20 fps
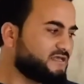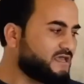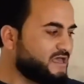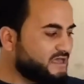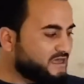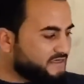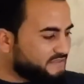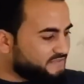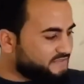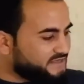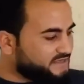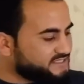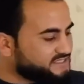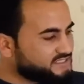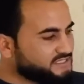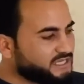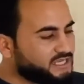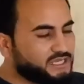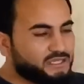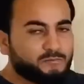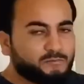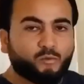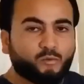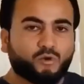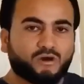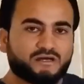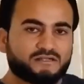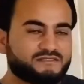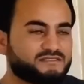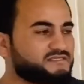the same
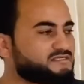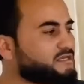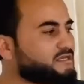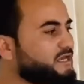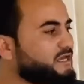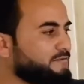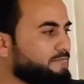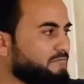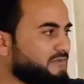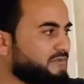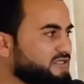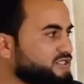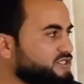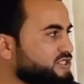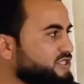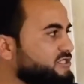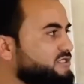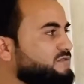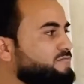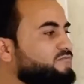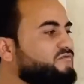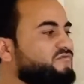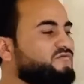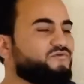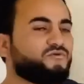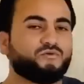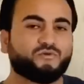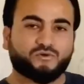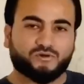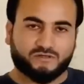ones I mentioned
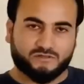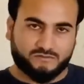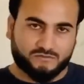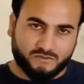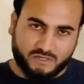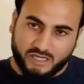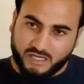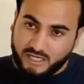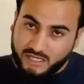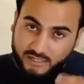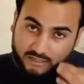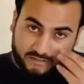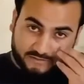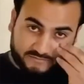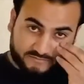before, okay?